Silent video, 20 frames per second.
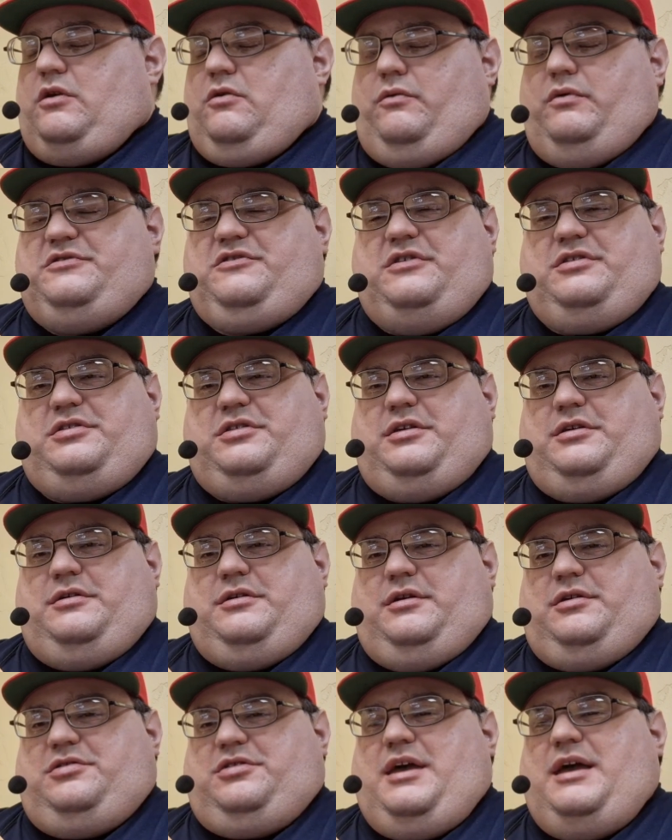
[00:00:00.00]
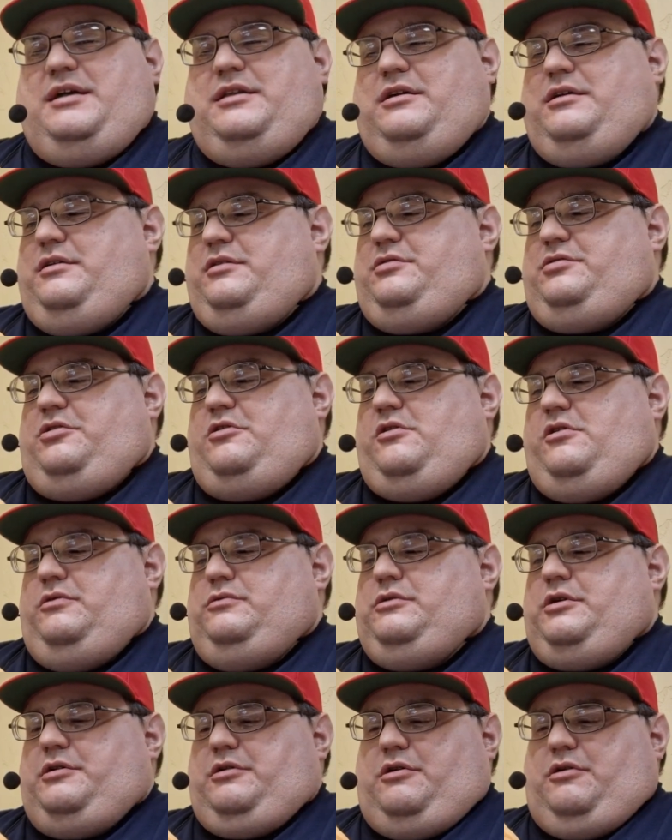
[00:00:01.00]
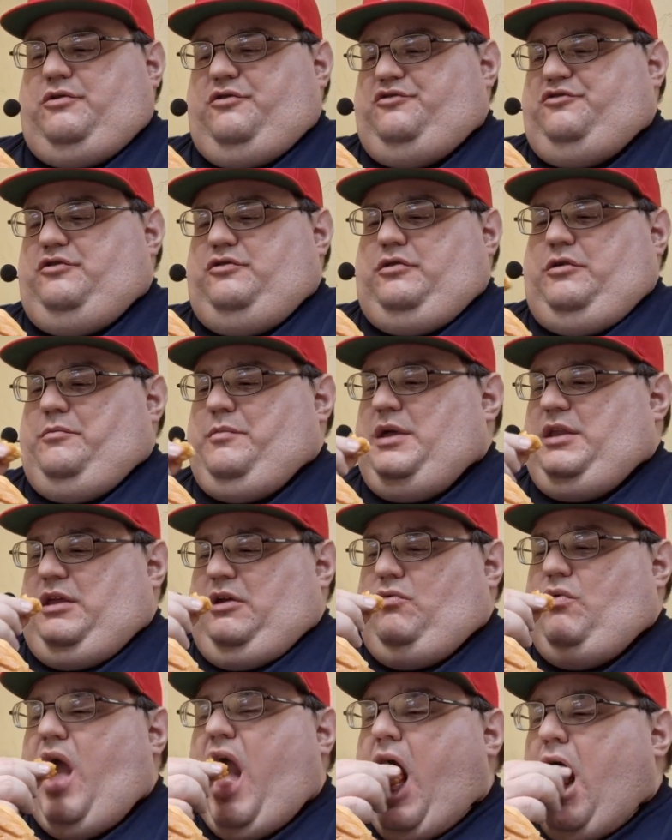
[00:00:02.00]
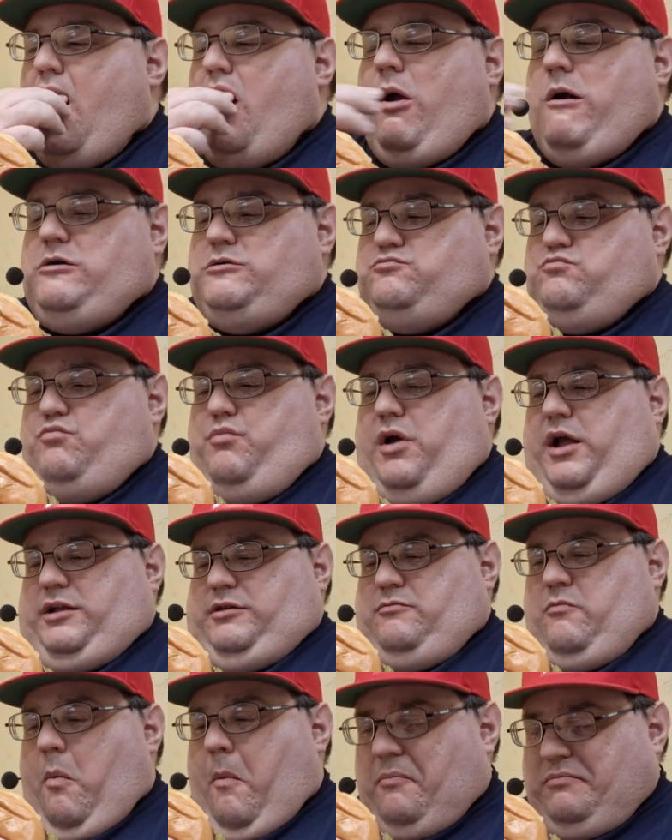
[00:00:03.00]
Which is a side on its own on Carl's Jr. menu. But